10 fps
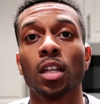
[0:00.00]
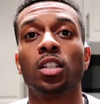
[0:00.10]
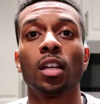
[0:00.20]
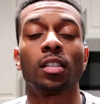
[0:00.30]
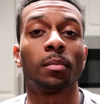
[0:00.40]

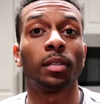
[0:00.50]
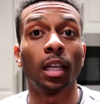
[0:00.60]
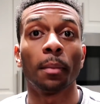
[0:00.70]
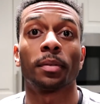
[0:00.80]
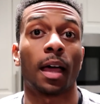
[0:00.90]
Just some
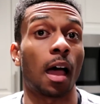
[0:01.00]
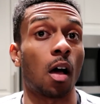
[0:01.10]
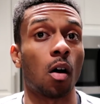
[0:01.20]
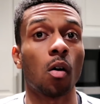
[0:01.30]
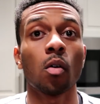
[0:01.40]
steps
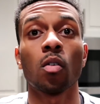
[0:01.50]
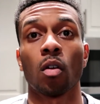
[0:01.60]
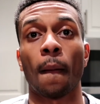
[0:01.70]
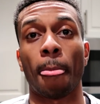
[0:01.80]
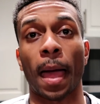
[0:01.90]
how
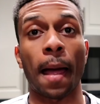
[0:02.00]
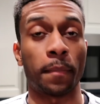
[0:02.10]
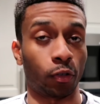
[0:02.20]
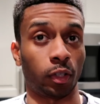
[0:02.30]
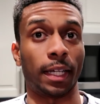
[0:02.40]
I
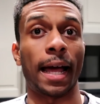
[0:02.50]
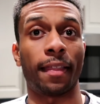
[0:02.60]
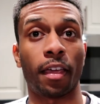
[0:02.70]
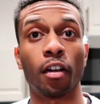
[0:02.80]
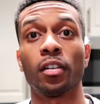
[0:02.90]
personally
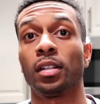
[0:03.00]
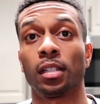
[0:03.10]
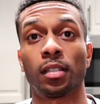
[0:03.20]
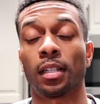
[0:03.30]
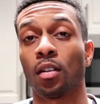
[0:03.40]
got there, and this,